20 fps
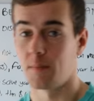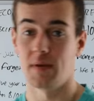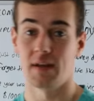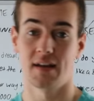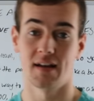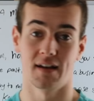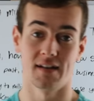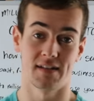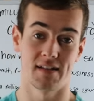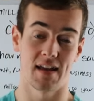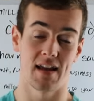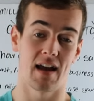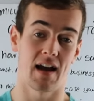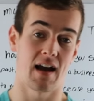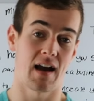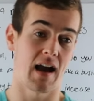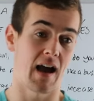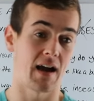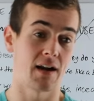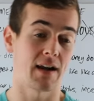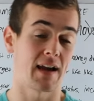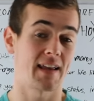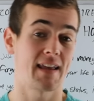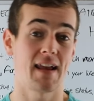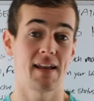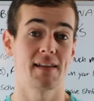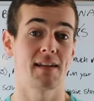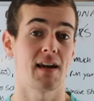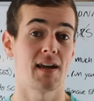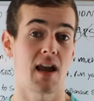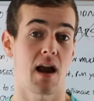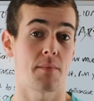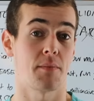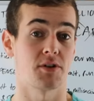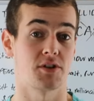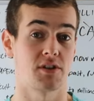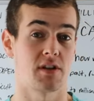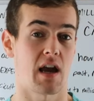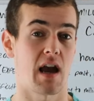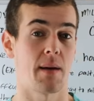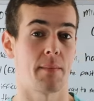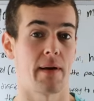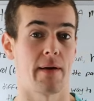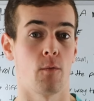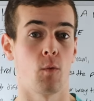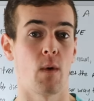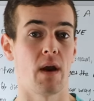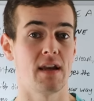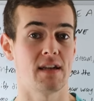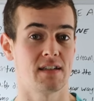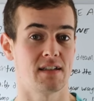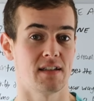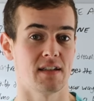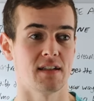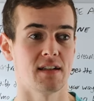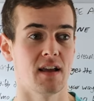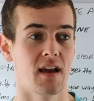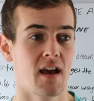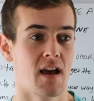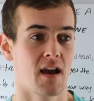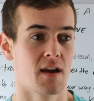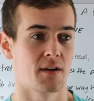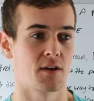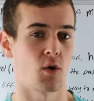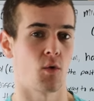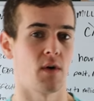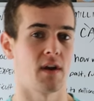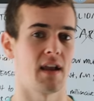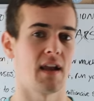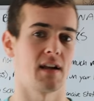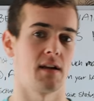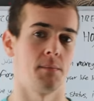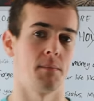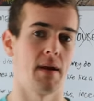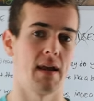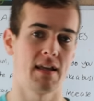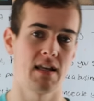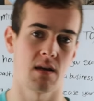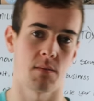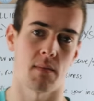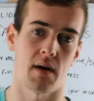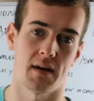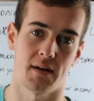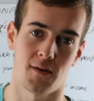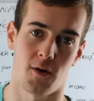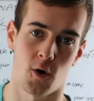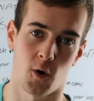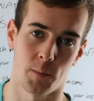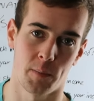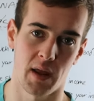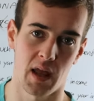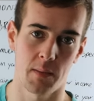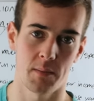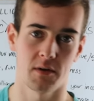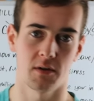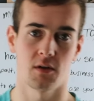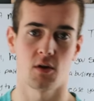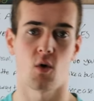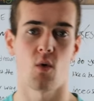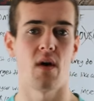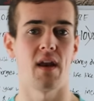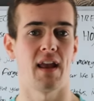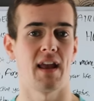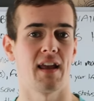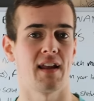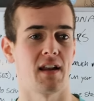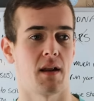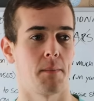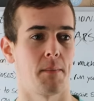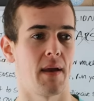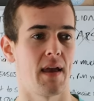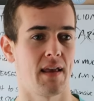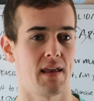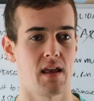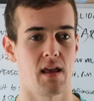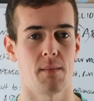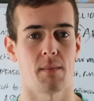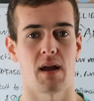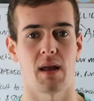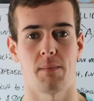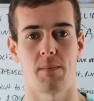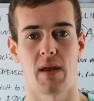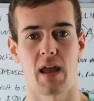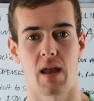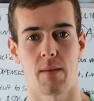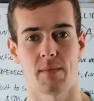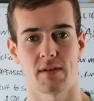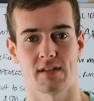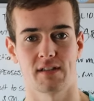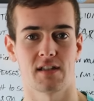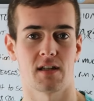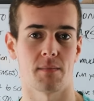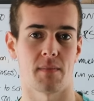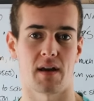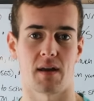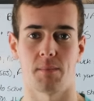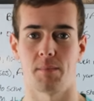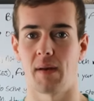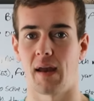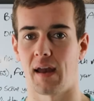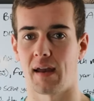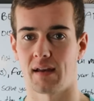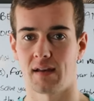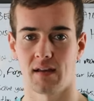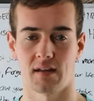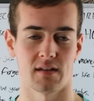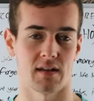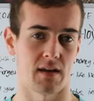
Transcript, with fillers: because I, I, can't tell you how much time I wasted going in and making my car payment, going in and making my payments to my bank